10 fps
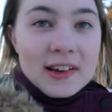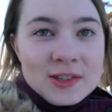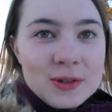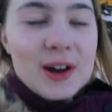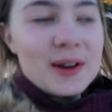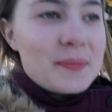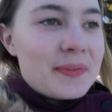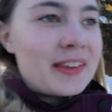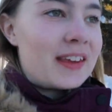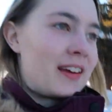a restaurant,
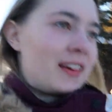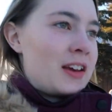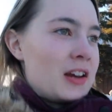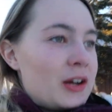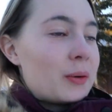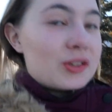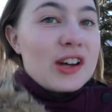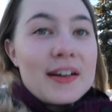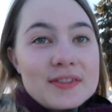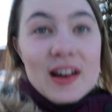
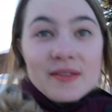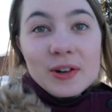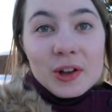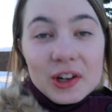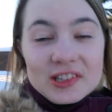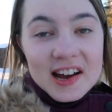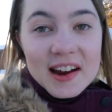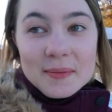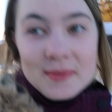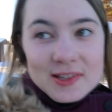which I have done for a long
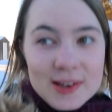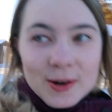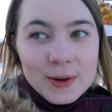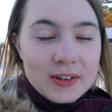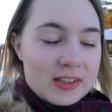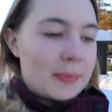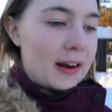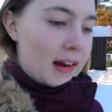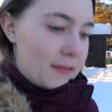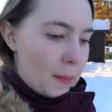time. So it's
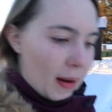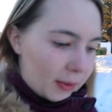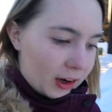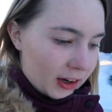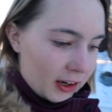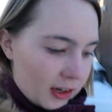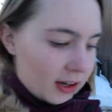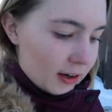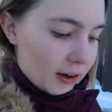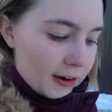been kind of a bummer
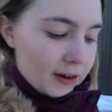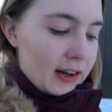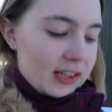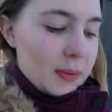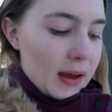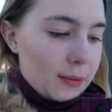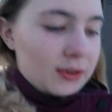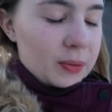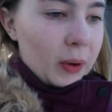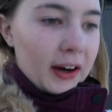not to be
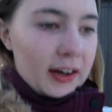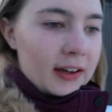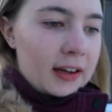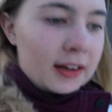able to work.